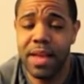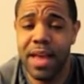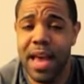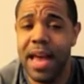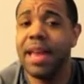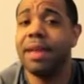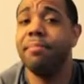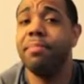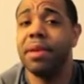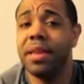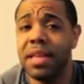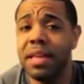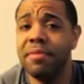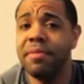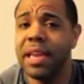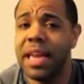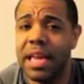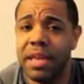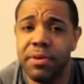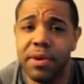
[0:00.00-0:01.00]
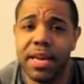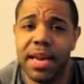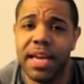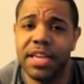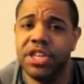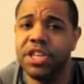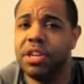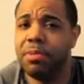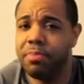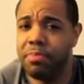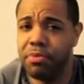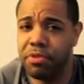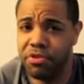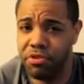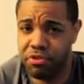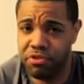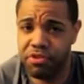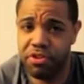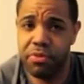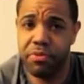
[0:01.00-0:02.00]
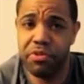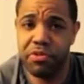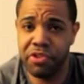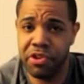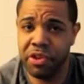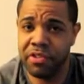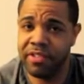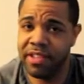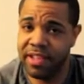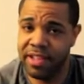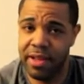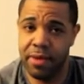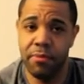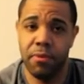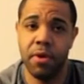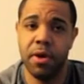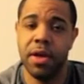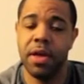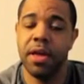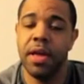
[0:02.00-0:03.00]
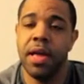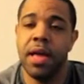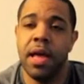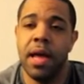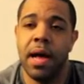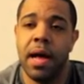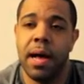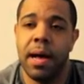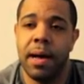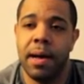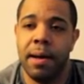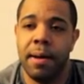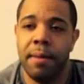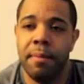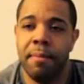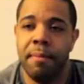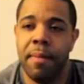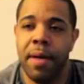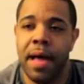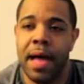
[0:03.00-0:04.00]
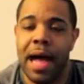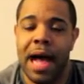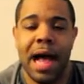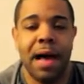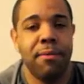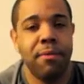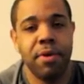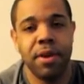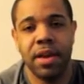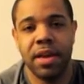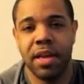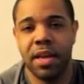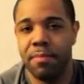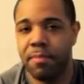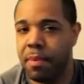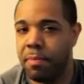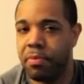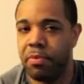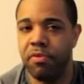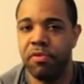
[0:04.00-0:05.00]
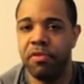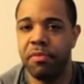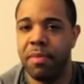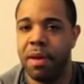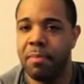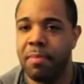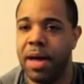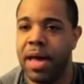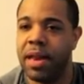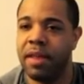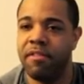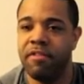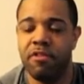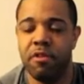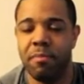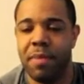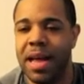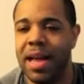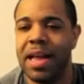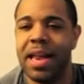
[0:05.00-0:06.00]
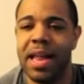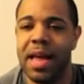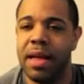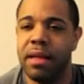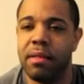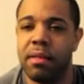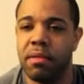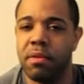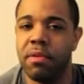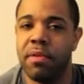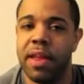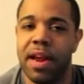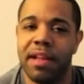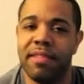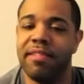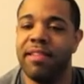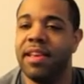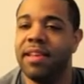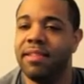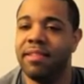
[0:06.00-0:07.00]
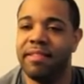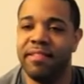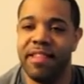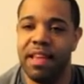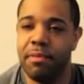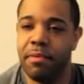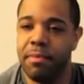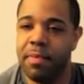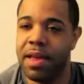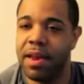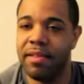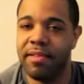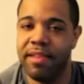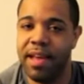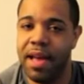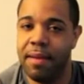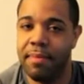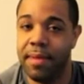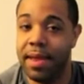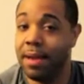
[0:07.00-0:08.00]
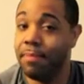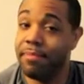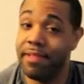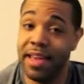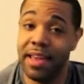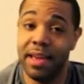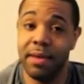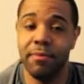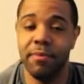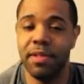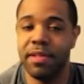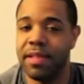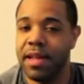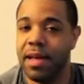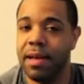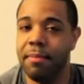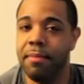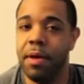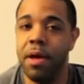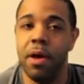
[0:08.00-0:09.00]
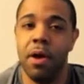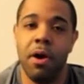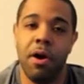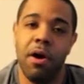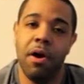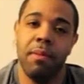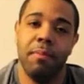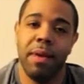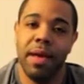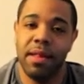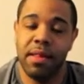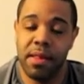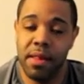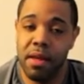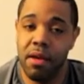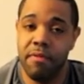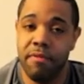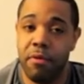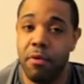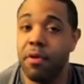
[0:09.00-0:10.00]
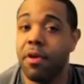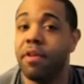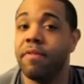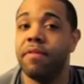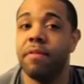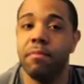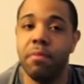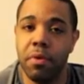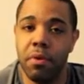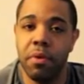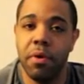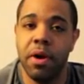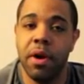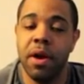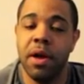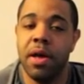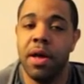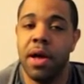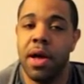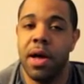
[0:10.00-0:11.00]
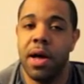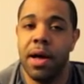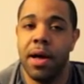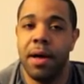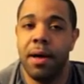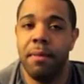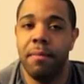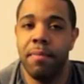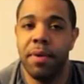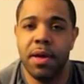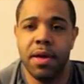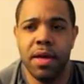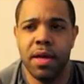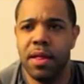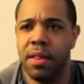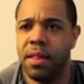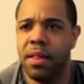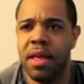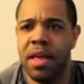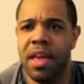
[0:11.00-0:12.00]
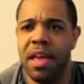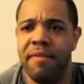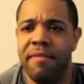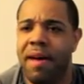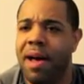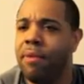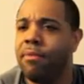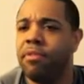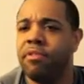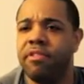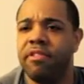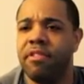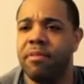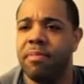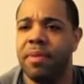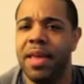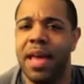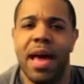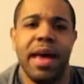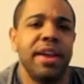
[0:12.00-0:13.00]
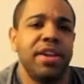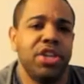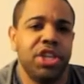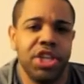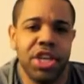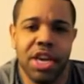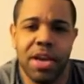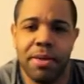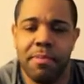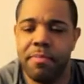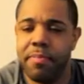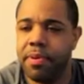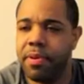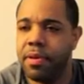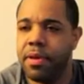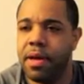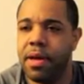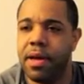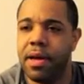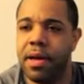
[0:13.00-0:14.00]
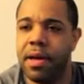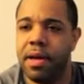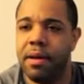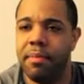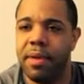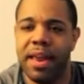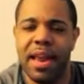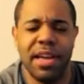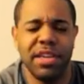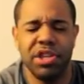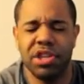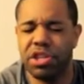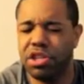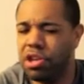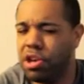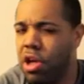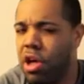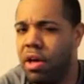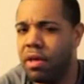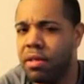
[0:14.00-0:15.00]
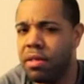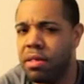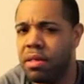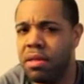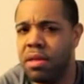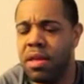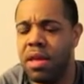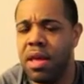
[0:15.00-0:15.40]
and believing that you can actually produce the results that they want, um, I want to keep improving my body so my clients know that I take the same amount of time that I'm taking with them on myself or even more. Um, because if I was to be out of shape um, and I just lost